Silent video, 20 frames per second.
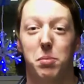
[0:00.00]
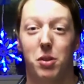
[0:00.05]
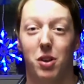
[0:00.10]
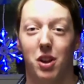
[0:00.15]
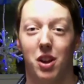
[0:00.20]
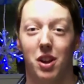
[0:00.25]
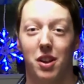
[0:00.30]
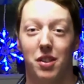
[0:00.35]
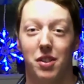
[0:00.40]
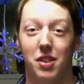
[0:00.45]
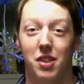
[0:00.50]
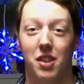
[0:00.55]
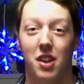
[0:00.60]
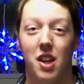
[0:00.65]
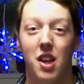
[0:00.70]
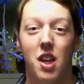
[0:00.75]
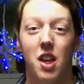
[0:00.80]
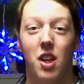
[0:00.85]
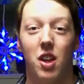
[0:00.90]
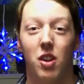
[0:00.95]
plus,
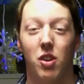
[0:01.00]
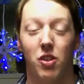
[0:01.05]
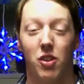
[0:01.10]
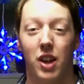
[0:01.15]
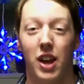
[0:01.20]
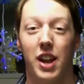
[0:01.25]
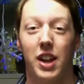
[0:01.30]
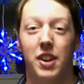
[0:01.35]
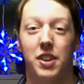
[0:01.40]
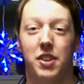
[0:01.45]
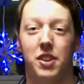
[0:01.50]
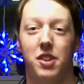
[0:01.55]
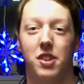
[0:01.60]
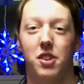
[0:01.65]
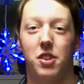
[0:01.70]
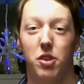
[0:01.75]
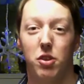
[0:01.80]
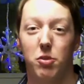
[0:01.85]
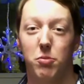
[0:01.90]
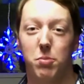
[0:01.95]
lead
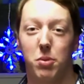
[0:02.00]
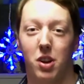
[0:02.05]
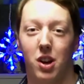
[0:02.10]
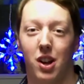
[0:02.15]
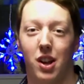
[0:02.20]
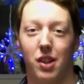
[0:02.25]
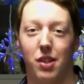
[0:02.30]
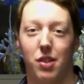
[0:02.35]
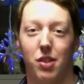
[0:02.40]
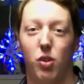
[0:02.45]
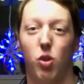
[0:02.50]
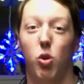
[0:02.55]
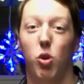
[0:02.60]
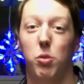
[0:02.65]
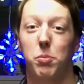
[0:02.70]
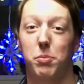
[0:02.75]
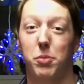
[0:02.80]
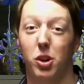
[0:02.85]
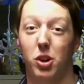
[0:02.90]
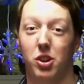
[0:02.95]
2 plus,
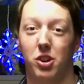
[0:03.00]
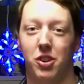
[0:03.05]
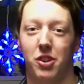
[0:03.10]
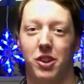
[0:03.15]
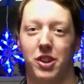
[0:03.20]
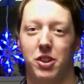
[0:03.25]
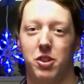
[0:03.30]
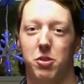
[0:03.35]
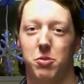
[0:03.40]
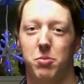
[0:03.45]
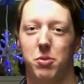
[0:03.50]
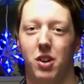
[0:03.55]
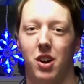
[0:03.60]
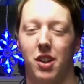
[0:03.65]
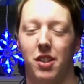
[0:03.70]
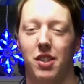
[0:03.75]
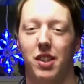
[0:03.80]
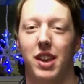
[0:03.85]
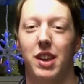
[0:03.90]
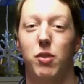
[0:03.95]
or mercury 2
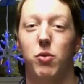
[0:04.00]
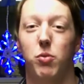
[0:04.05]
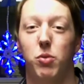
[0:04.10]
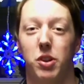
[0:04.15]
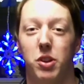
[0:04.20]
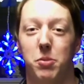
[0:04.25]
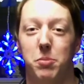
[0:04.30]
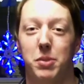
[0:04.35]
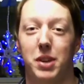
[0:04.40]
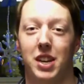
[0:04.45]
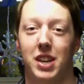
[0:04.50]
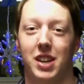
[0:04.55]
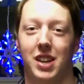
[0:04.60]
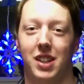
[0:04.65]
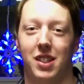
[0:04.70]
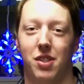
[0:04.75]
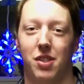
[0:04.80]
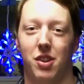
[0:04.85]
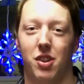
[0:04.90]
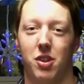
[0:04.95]
plus, it will be an
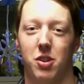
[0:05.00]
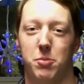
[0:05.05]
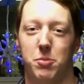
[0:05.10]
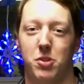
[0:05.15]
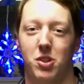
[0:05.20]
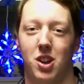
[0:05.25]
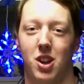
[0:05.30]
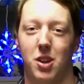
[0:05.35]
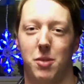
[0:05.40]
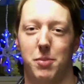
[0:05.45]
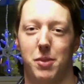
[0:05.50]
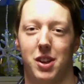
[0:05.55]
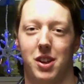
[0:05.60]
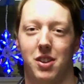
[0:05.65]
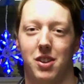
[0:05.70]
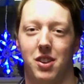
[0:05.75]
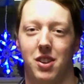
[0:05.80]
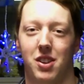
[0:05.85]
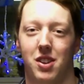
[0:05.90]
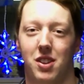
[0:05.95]
insoluble
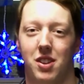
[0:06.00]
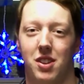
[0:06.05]
compound.